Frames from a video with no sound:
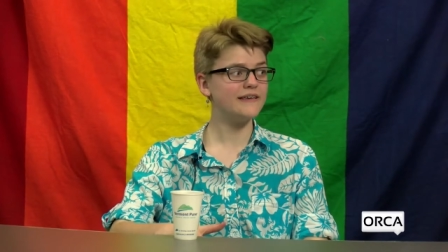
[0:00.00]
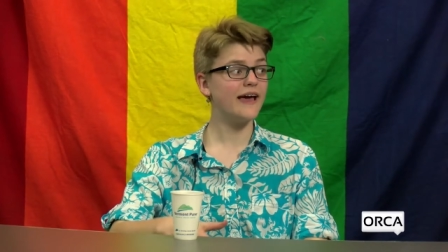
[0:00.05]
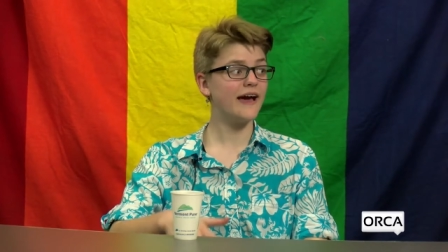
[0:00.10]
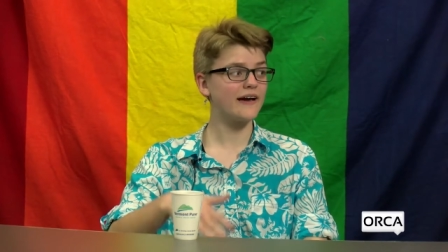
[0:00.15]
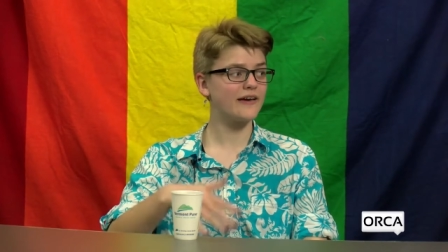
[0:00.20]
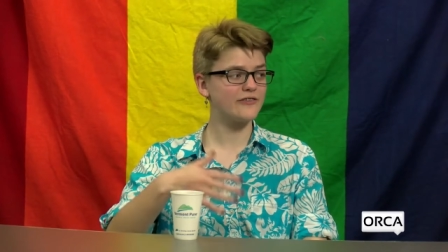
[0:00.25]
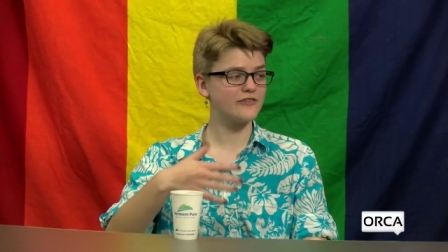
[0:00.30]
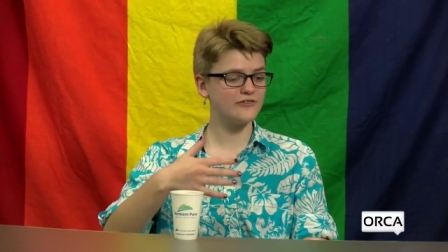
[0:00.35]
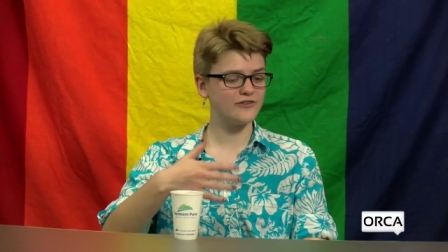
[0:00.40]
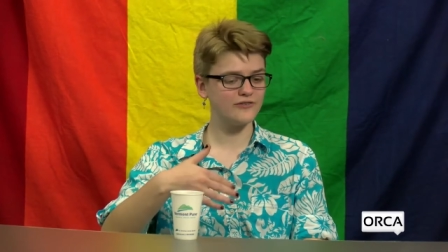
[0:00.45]
Yeah,
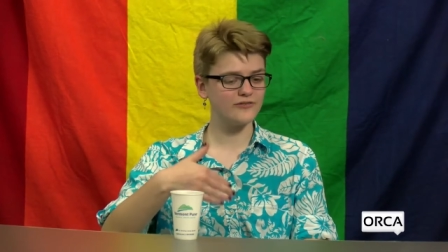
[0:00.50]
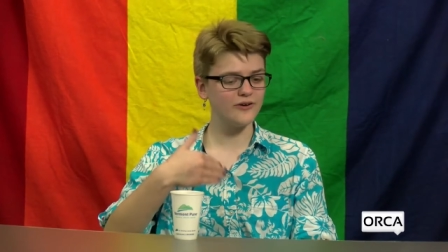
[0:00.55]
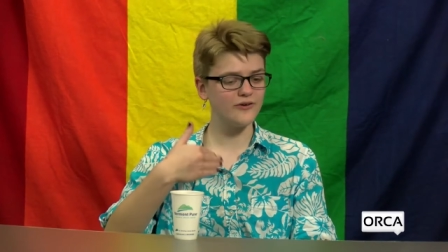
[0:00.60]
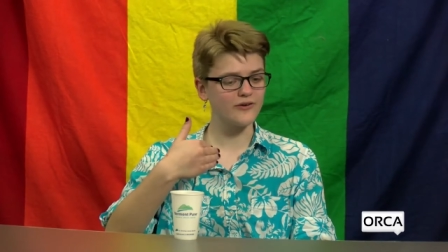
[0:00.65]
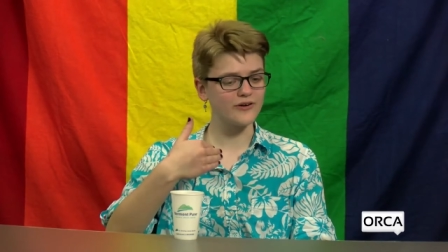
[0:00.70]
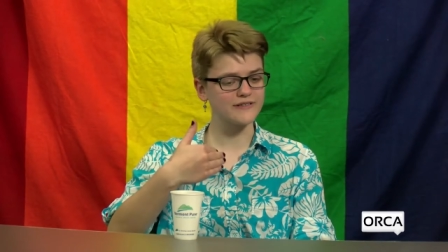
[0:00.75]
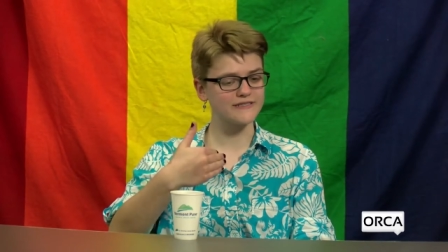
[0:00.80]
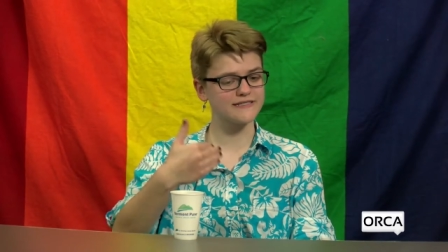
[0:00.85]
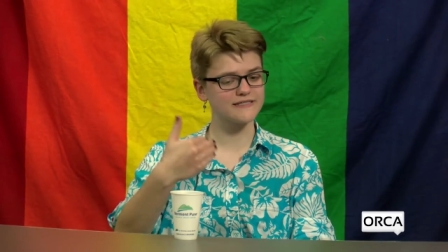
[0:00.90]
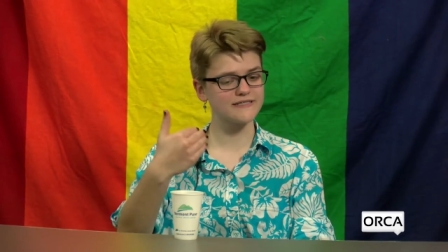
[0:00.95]
because you don't know
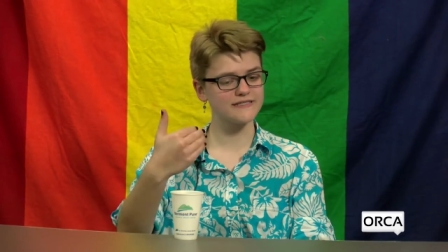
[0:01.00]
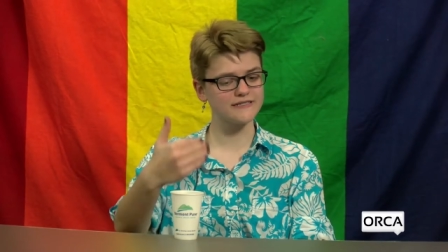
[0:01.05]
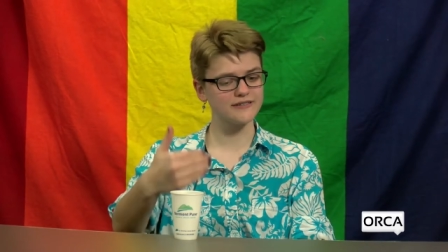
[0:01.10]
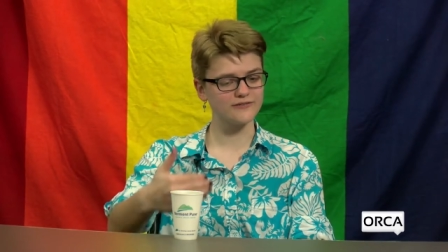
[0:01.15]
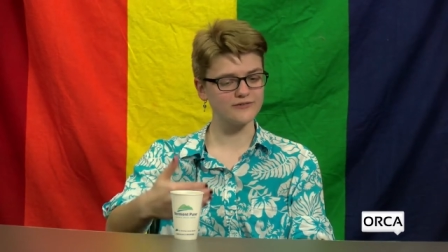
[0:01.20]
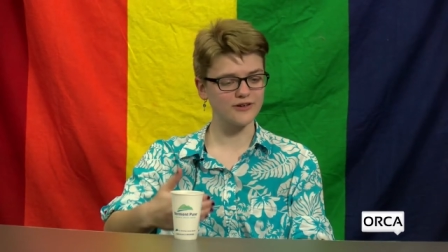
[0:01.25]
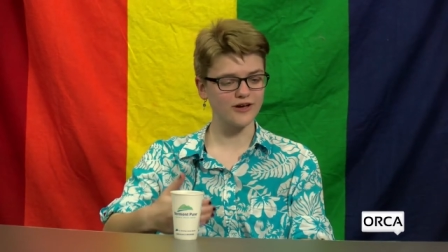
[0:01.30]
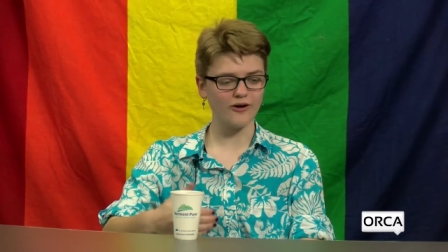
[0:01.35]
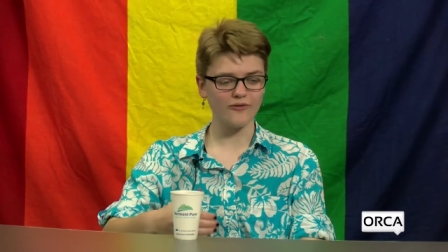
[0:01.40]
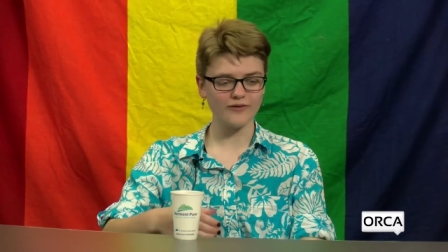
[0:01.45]
because it's
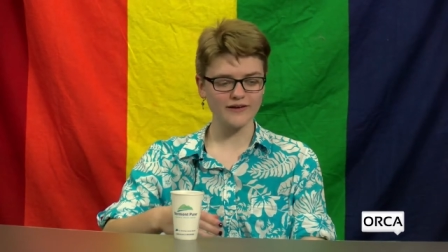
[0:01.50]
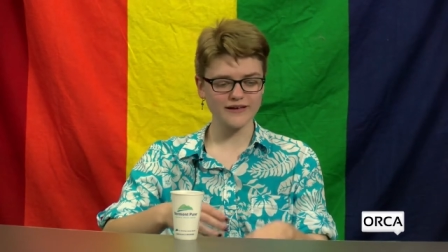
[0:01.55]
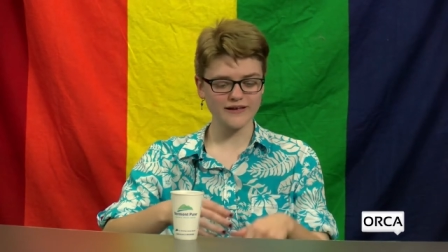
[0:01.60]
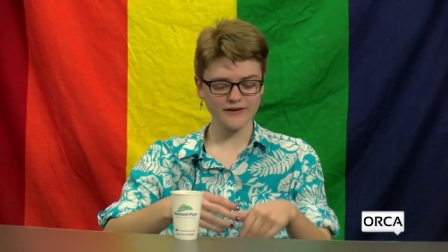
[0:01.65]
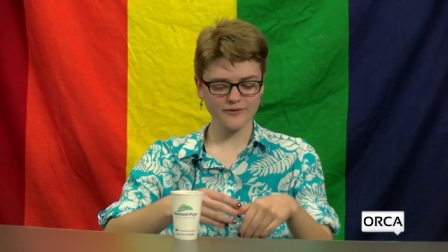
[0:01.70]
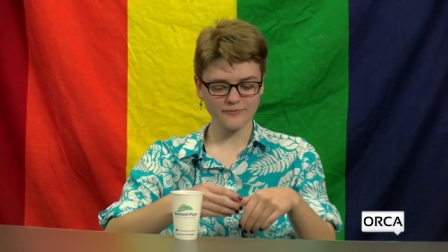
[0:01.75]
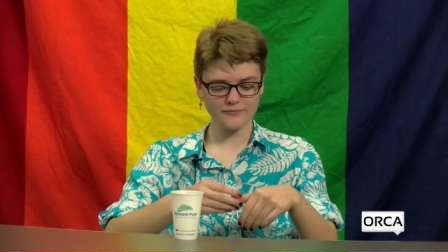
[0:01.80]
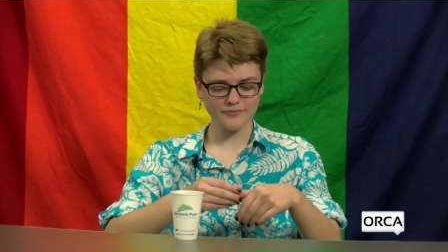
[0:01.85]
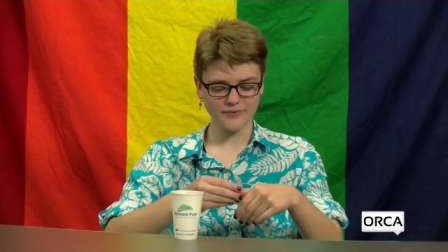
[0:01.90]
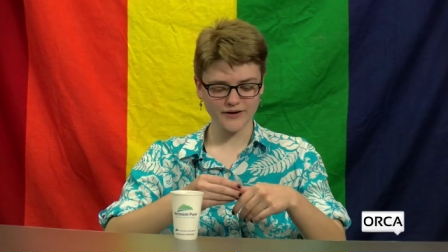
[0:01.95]
still
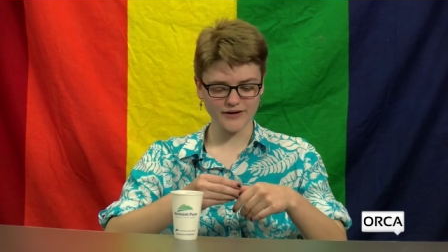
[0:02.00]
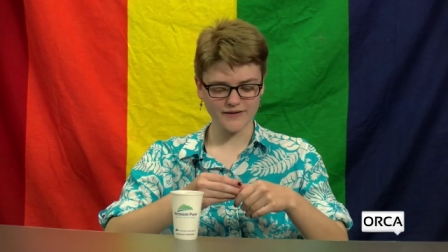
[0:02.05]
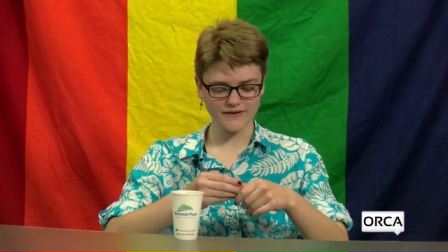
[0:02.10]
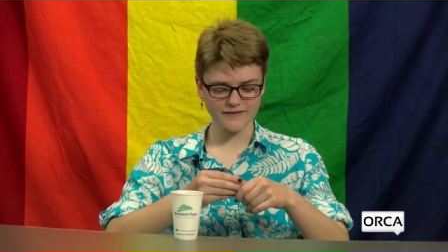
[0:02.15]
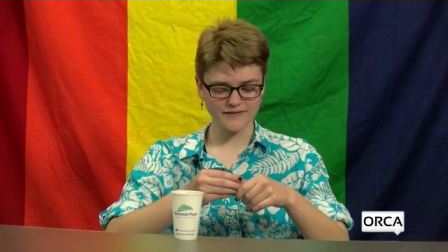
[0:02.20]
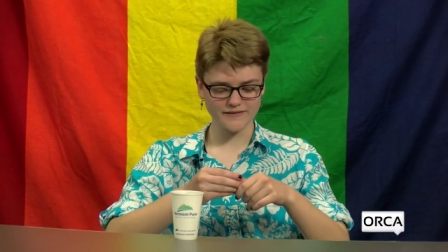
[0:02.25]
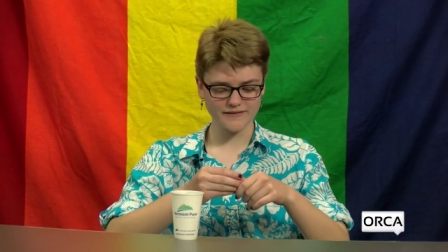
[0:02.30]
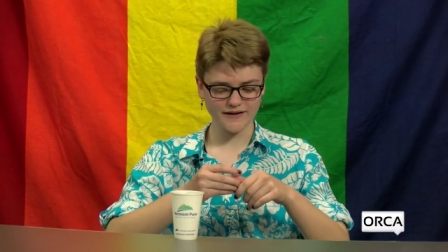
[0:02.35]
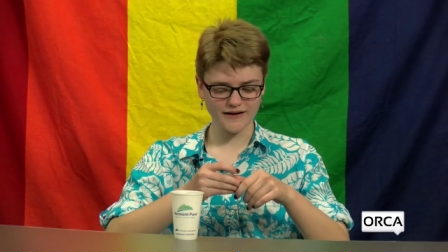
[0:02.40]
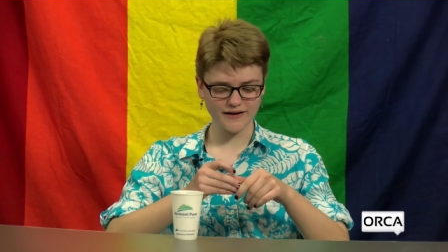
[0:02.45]
going. But yeah.
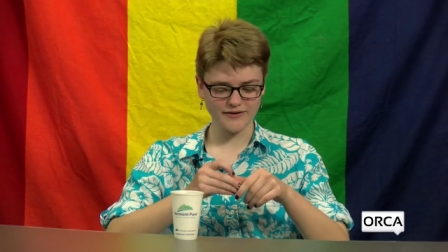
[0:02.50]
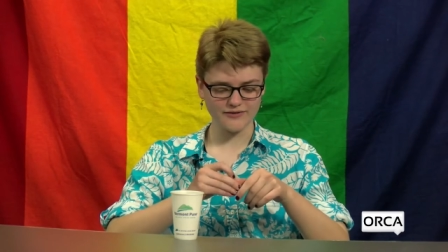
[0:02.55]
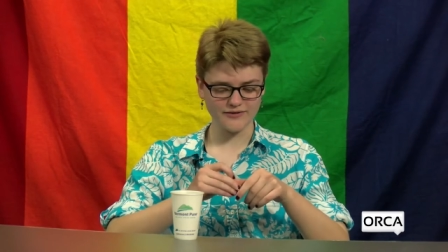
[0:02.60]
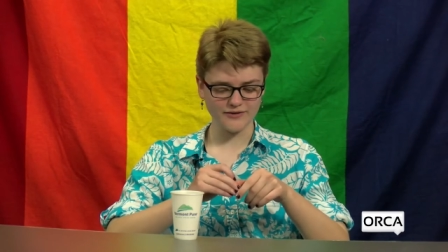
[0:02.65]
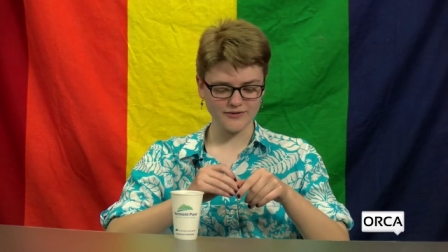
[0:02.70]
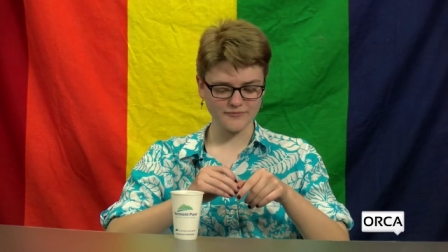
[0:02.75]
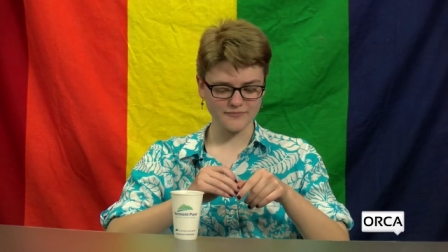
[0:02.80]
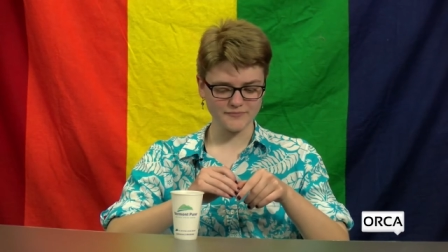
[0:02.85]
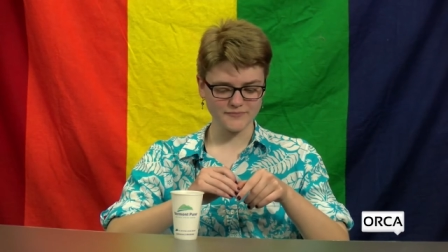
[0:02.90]
I don't know.